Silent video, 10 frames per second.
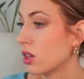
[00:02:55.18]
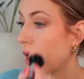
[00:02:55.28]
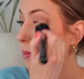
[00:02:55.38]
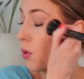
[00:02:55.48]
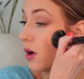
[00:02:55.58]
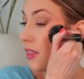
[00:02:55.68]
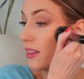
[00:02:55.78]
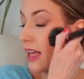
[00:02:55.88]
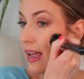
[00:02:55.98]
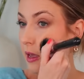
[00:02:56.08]
lot more
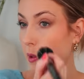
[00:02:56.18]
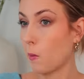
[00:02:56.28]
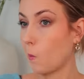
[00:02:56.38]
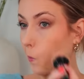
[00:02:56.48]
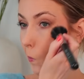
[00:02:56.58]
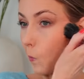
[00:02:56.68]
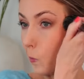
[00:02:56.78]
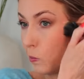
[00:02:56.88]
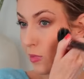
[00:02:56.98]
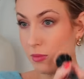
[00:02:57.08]
than like
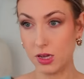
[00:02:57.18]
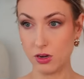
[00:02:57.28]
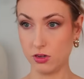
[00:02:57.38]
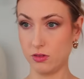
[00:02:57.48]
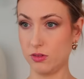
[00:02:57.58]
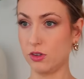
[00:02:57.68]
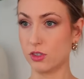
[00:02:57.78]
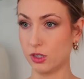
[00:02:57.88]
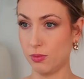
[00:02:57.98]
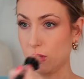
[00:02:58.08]
maybe you're
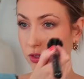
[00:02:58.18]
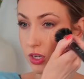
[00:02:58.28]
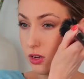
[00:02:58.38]
supposed